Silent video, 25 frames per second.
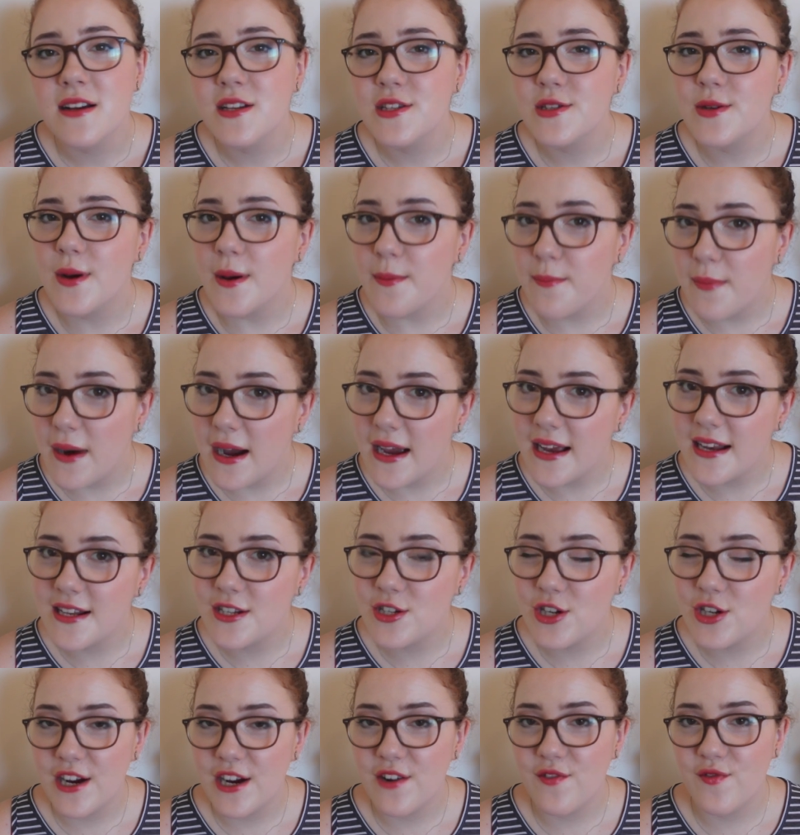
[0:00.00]
so I might
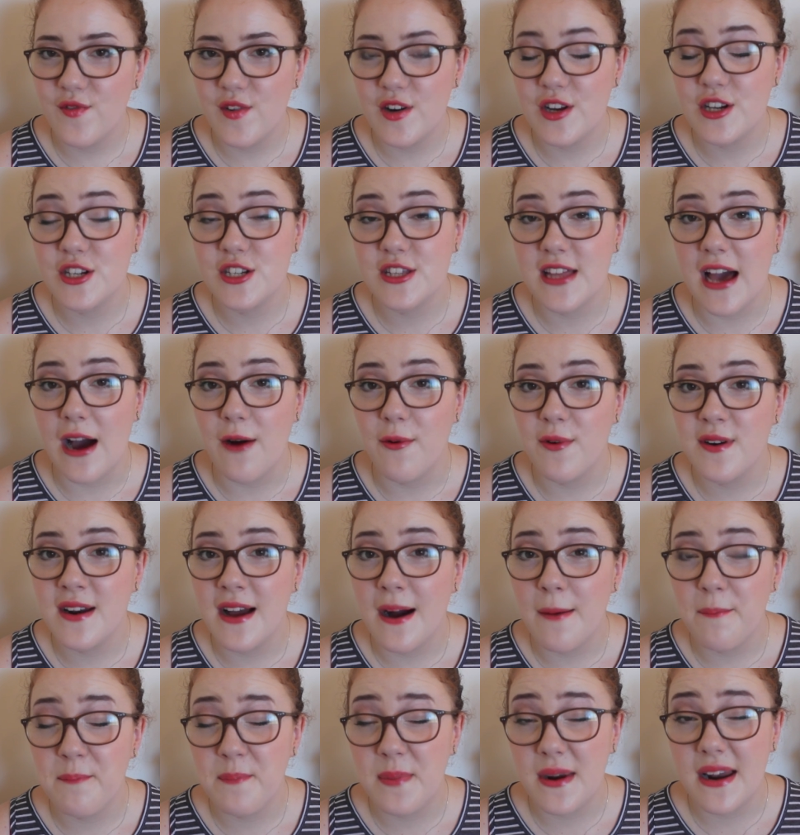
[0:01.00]
and finish that one up,